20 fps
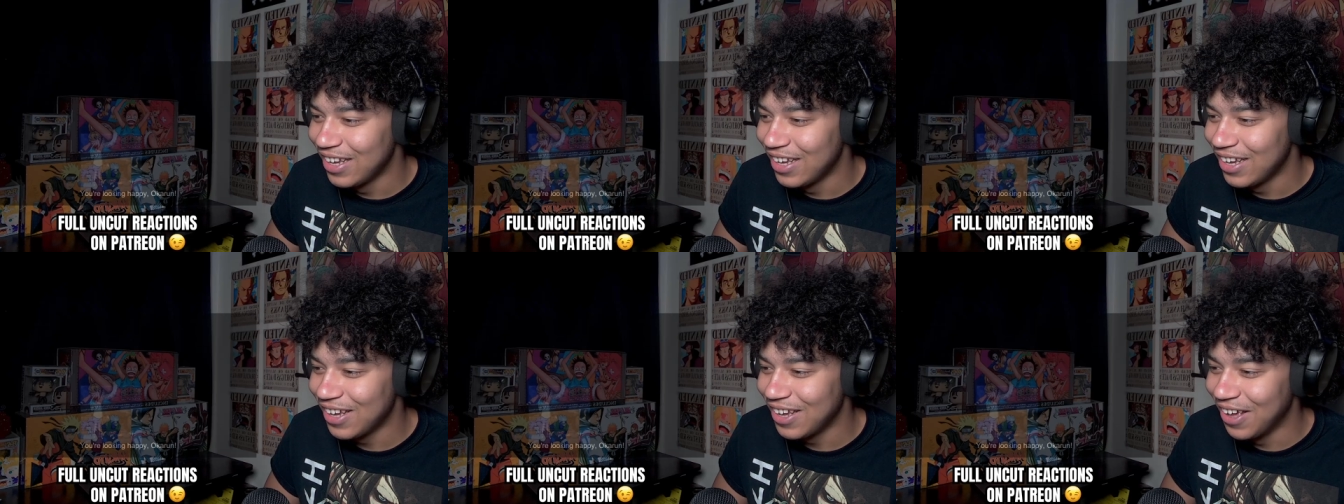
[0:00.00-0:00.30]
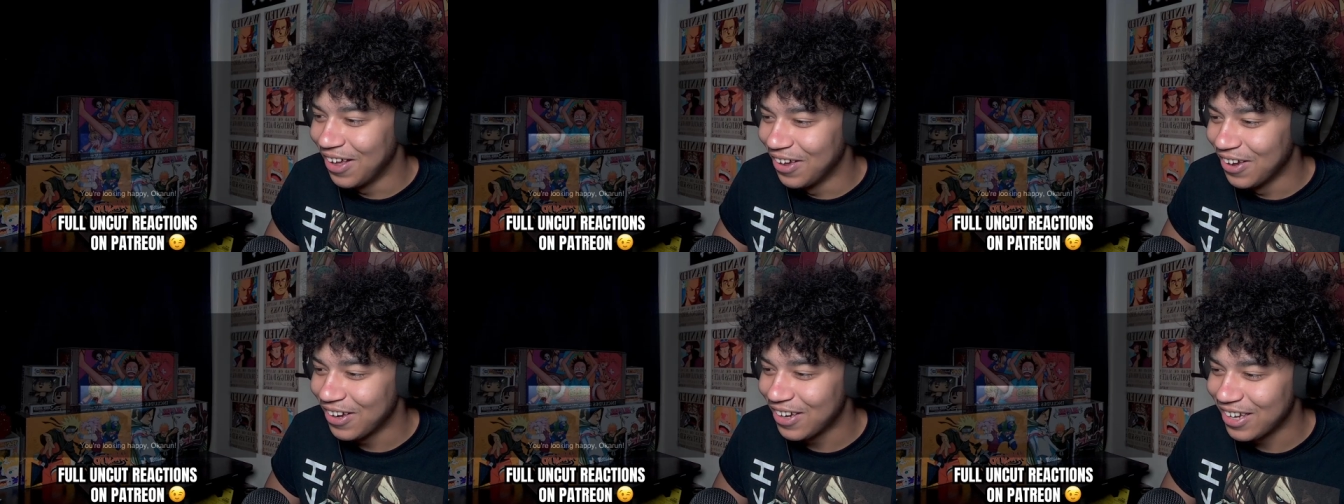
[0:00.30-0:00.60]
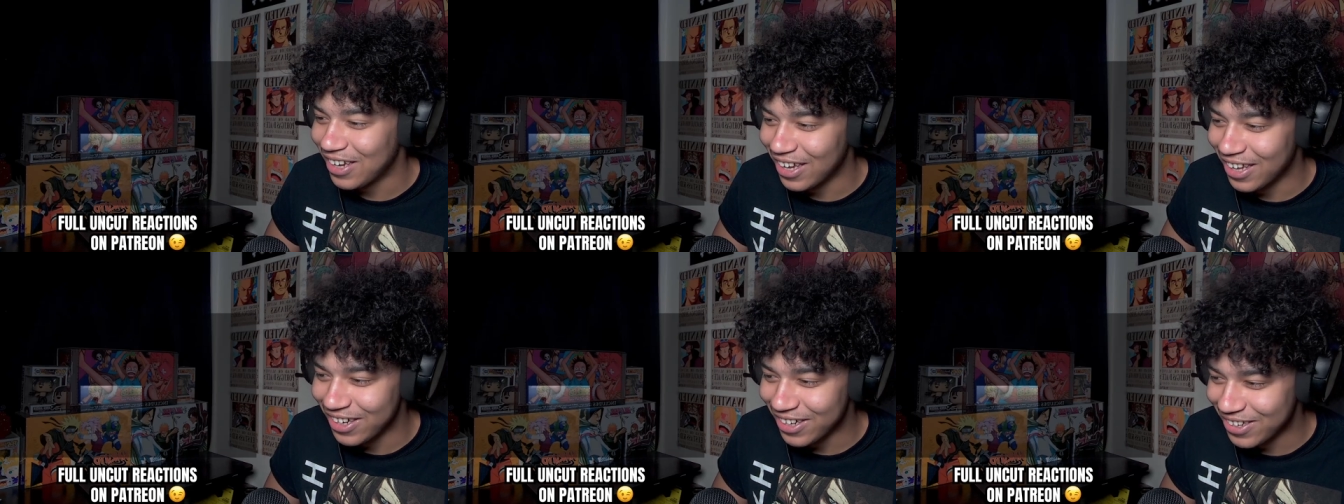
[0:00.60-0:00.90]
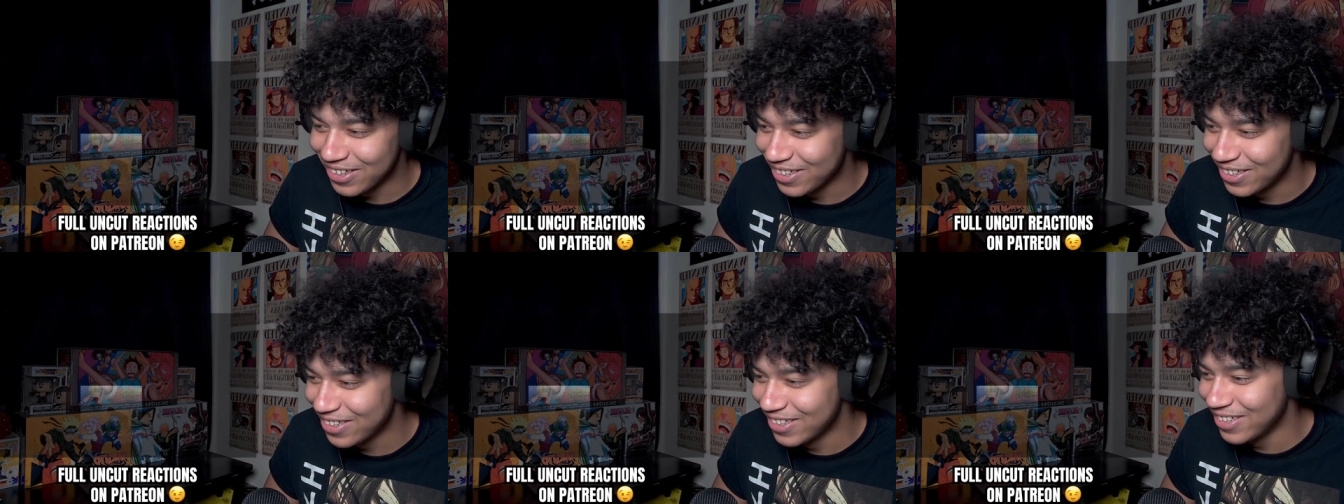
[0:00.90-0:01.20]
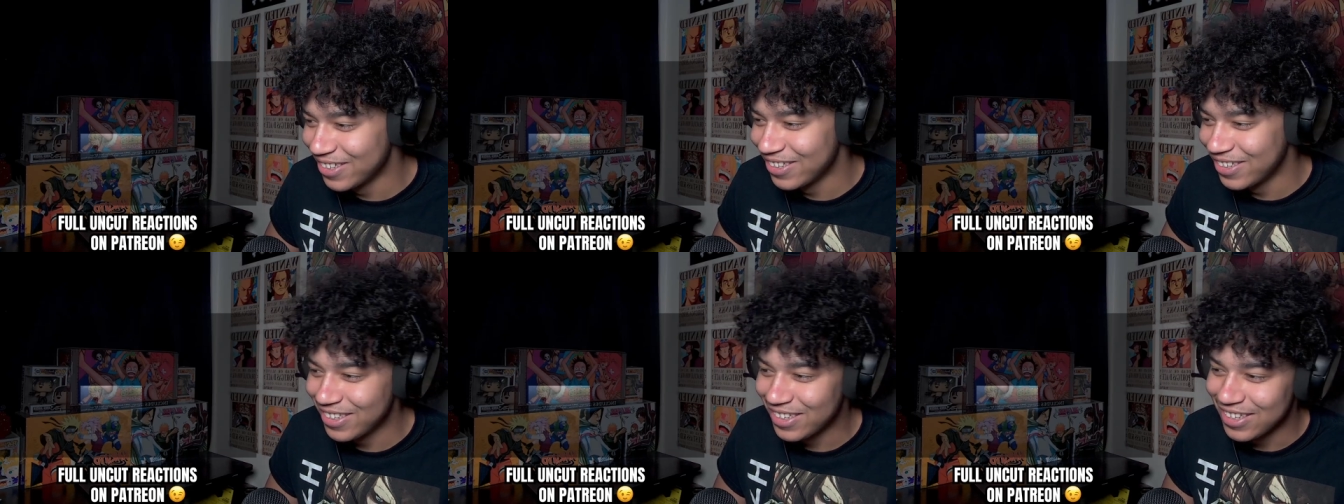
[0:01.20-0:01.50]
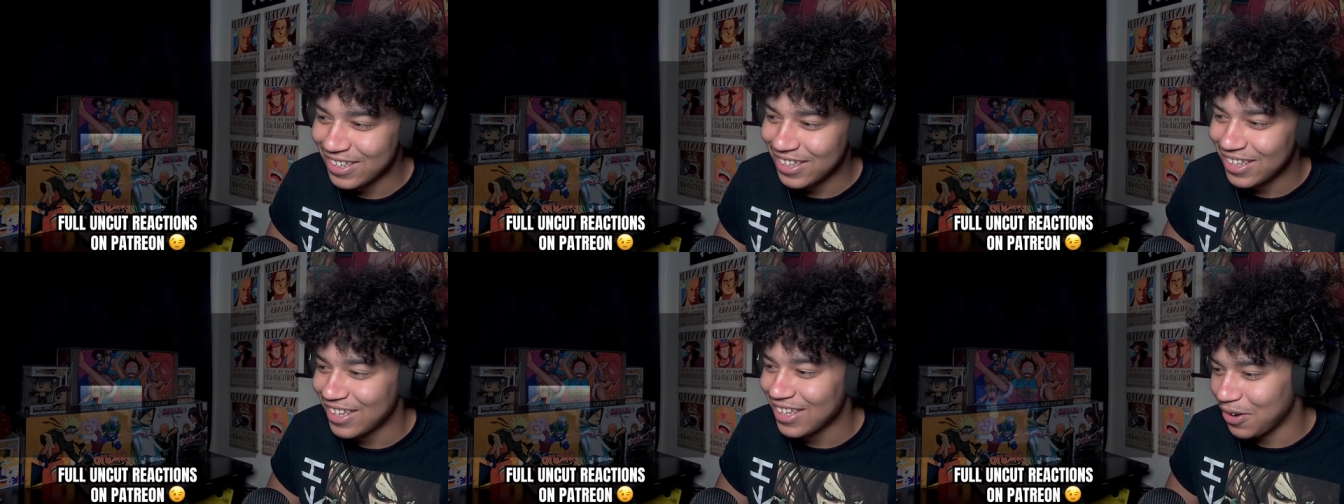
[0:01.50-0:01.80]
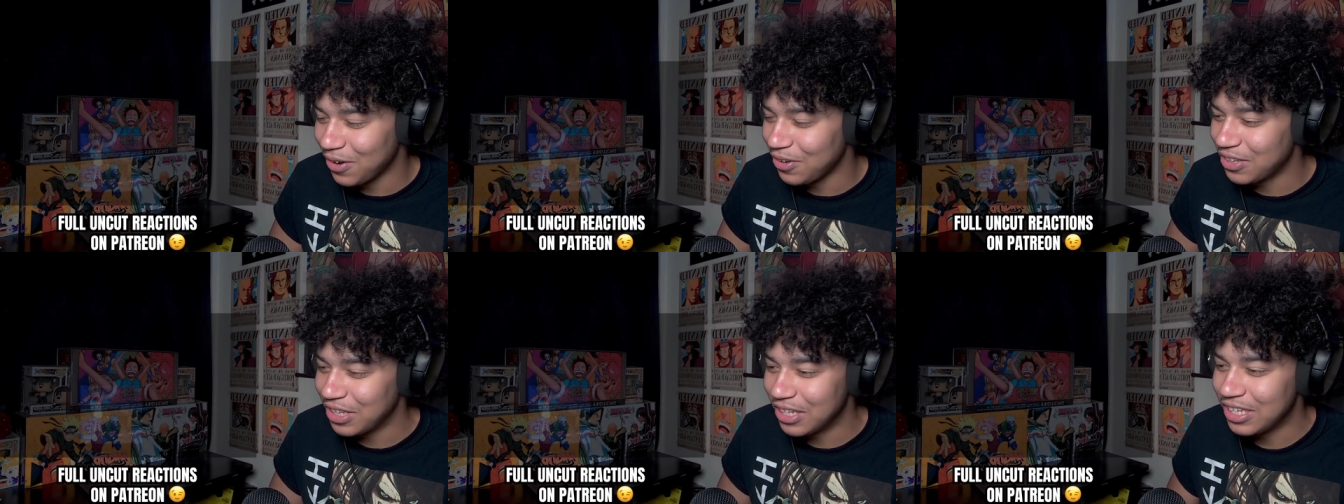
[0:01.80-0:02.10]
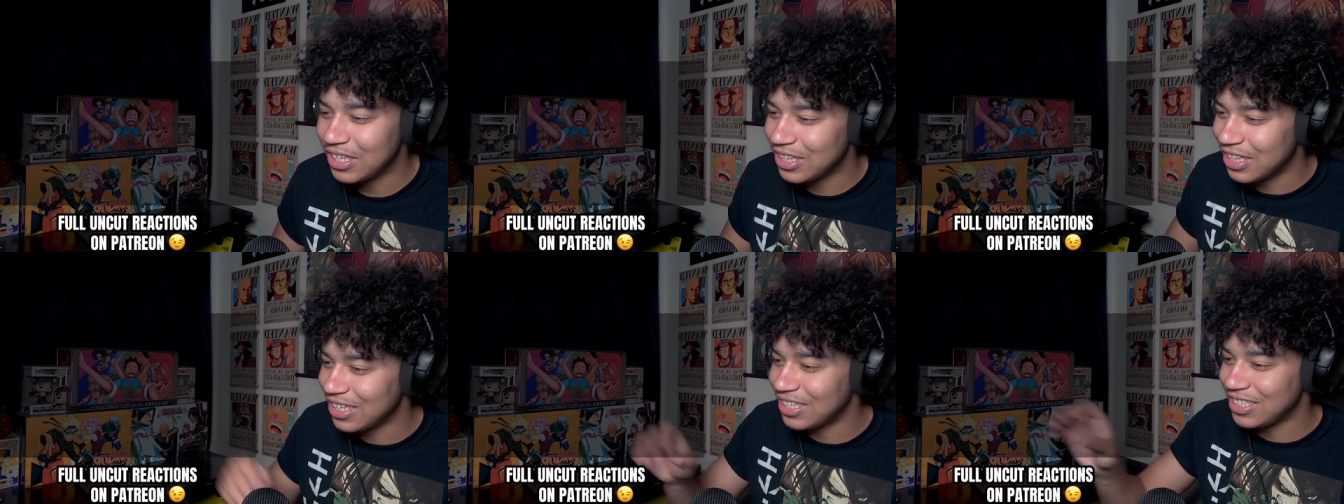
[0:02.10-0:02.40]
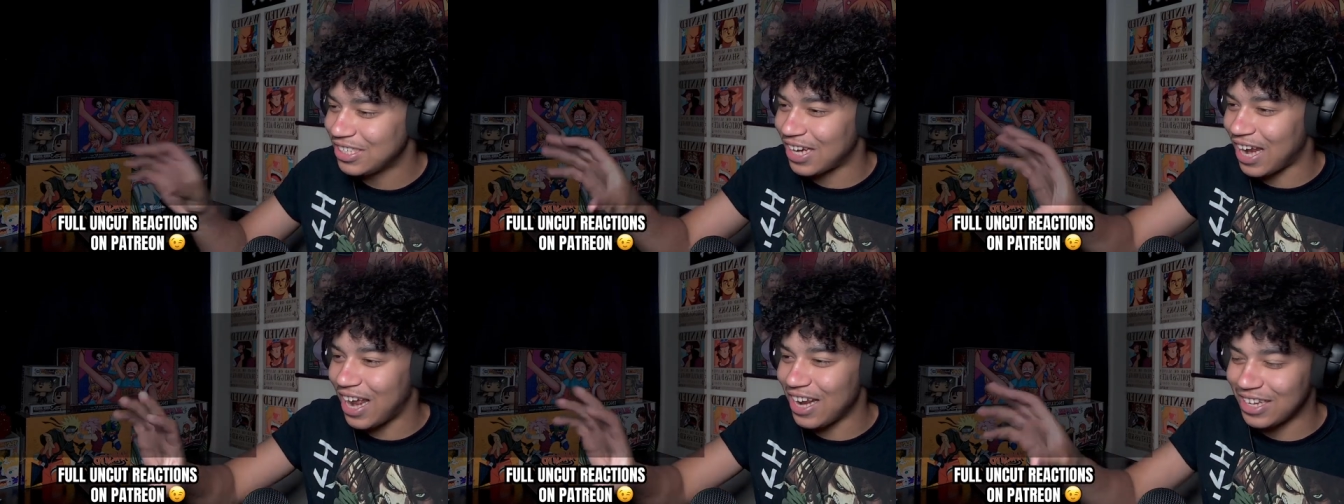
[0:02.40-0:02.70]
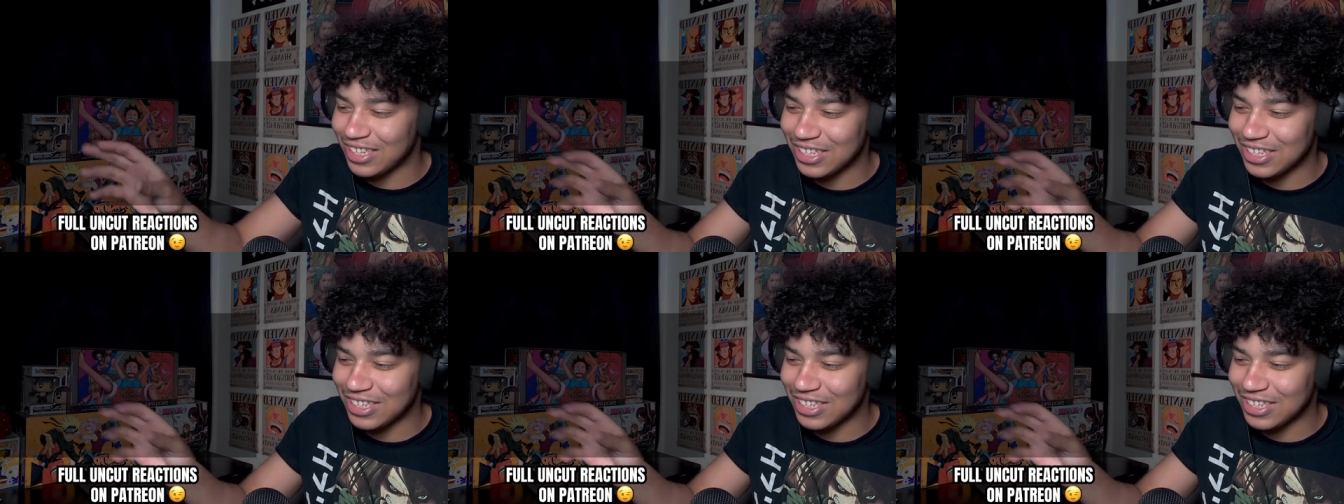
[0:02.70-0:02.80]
Okaru. This shot.